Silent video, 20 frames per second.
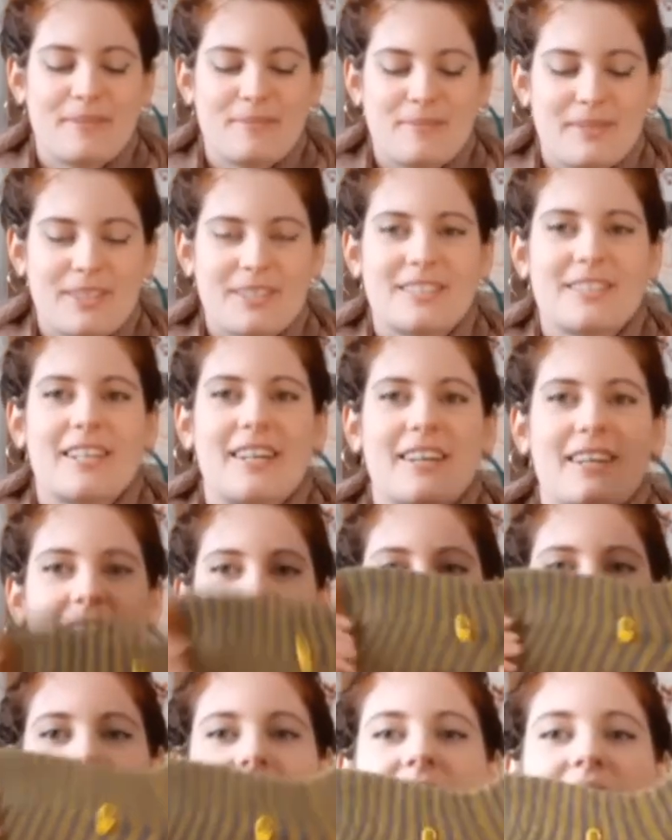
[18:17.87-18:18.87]
So
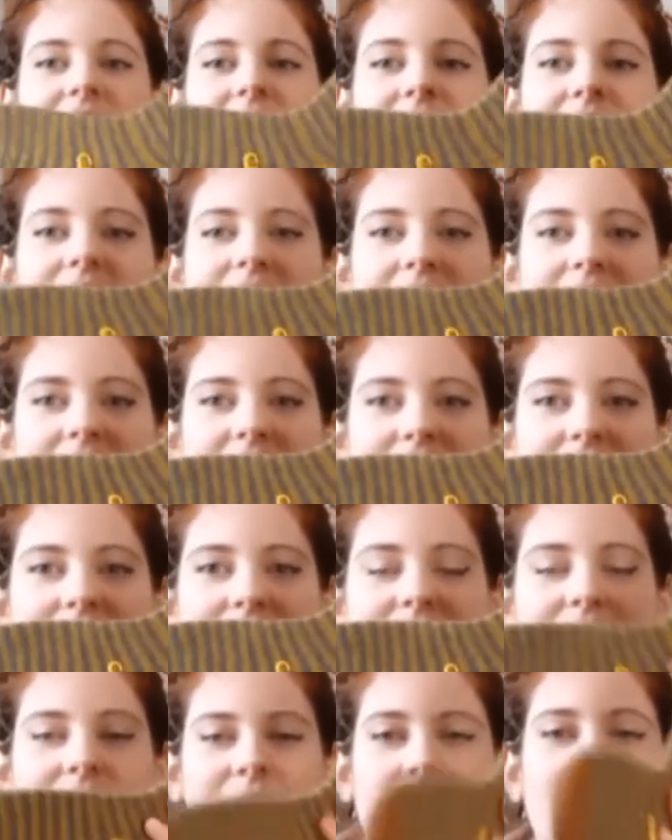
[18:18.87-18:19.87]
this
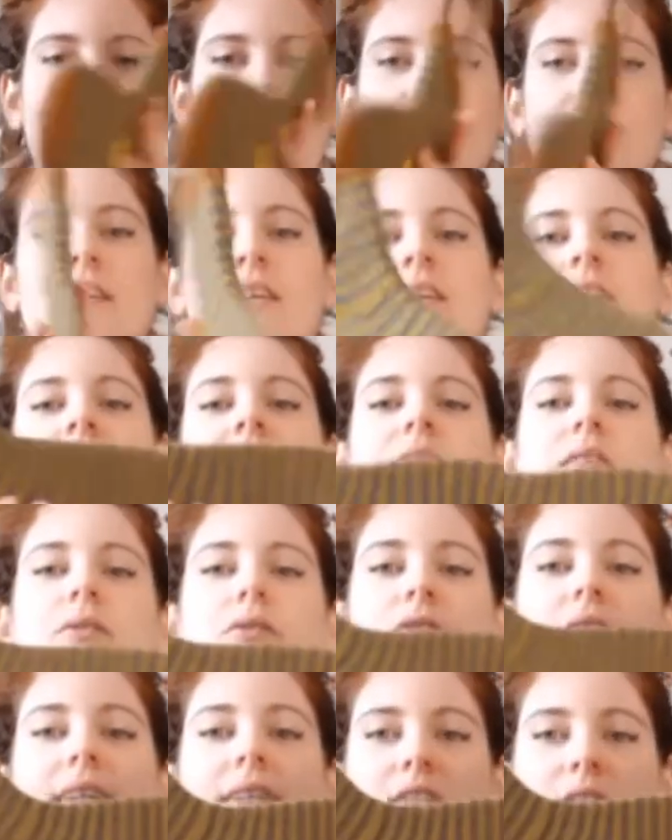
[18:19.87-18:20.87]
is the
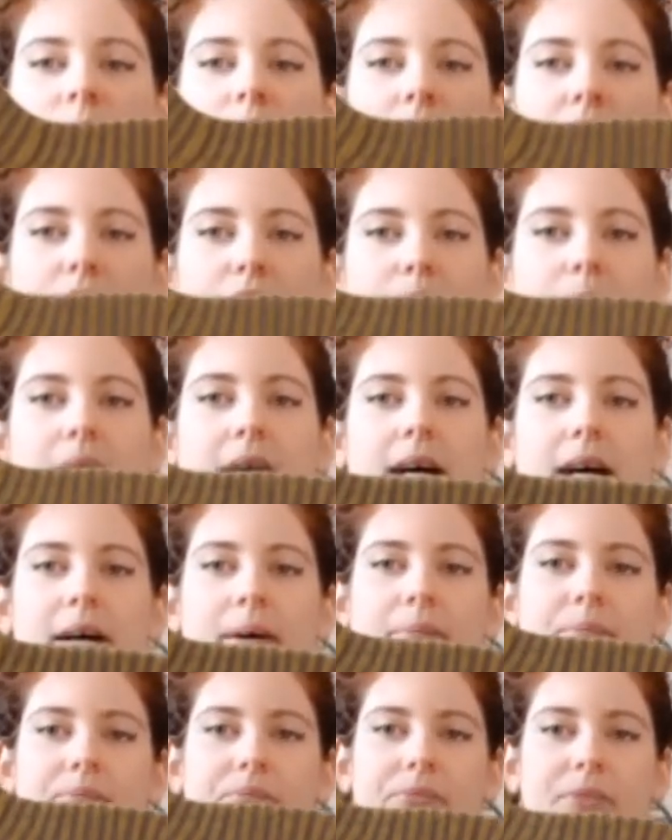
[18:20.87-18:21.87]
finished one of the pair.
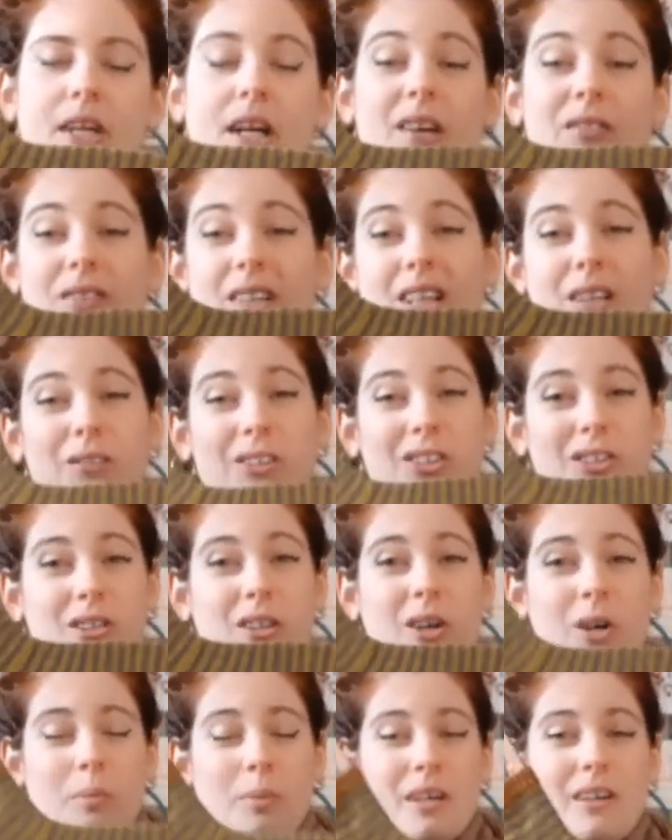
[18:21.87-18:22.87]
I've nearly finished the
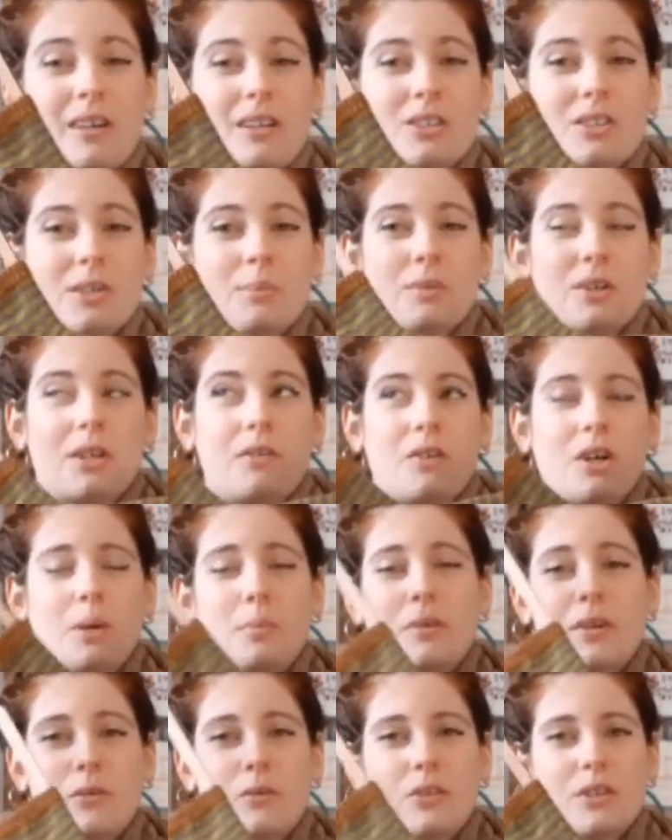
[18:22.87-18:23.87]
whole pair actually, I'm kind of hoping
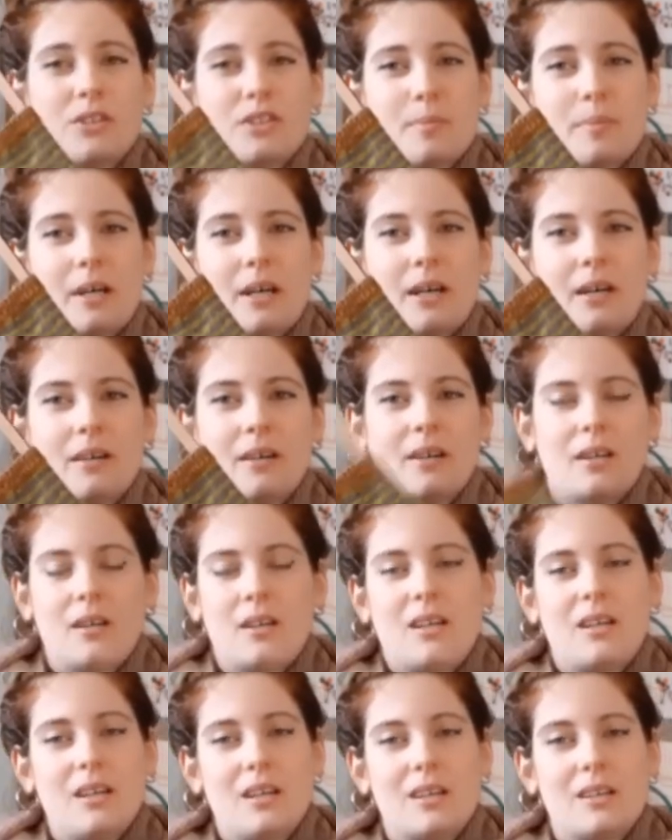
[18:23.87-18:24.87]
I'll finish the pair
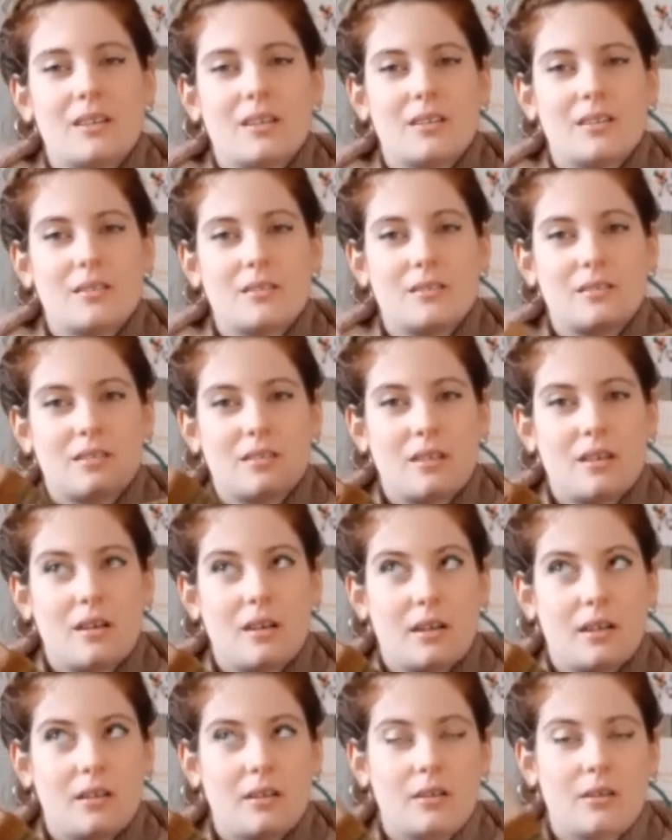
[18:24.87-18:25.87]
either
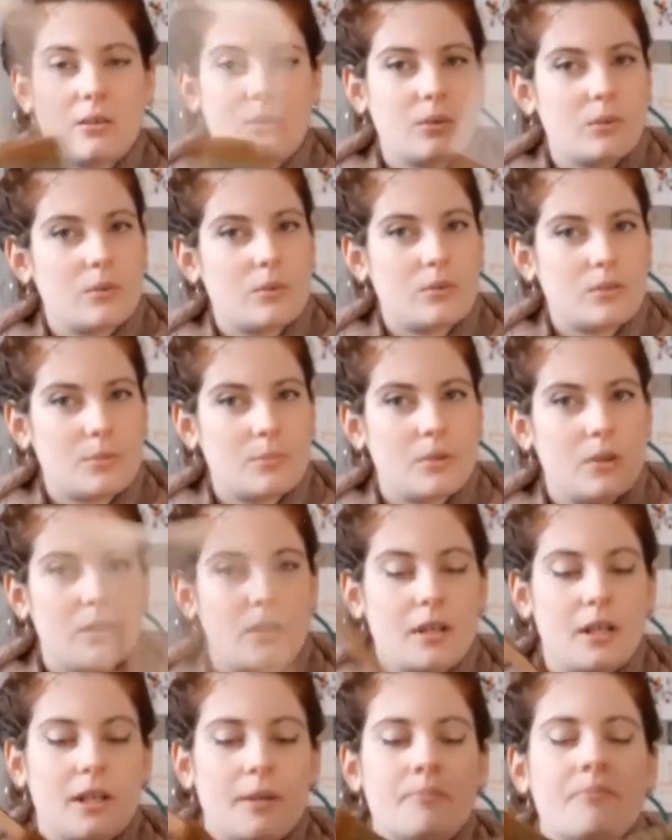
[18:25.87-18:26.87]
tonight or tomorrow
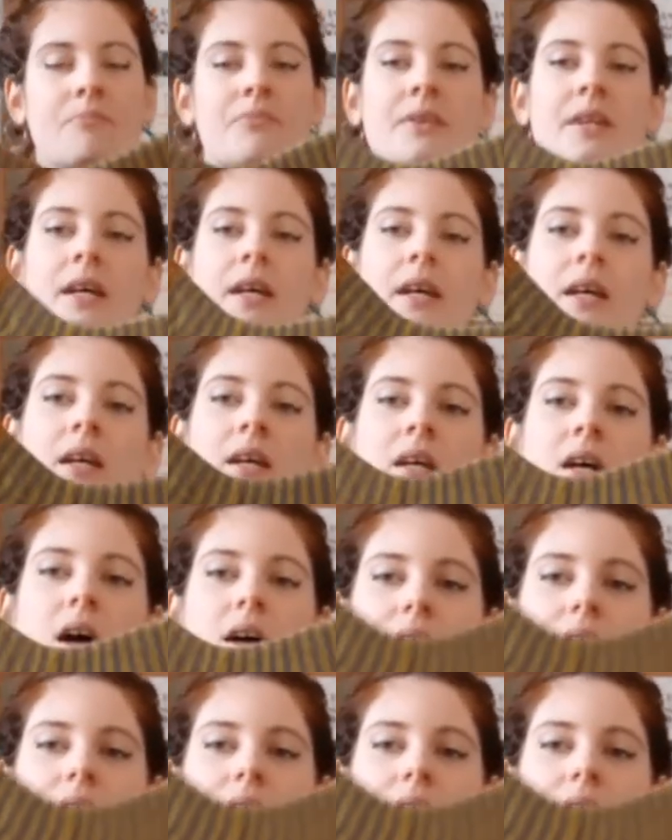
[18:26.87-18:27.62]
night. And